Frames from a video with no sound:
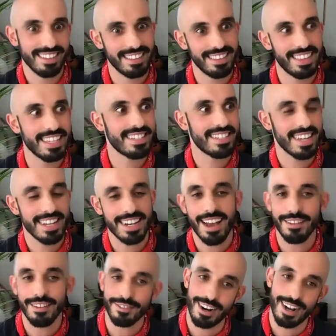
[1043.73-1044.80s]
this
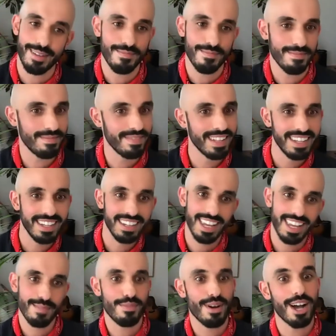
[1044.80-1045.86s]
enough, or I'm
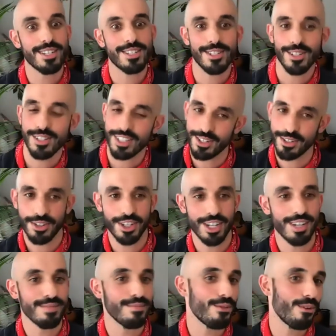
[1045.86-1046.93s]
imposter
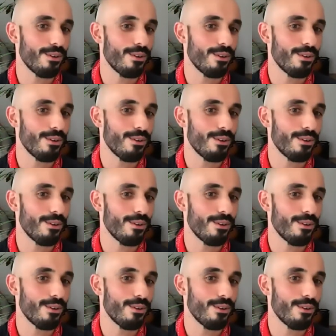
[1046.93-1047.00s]
syndrome,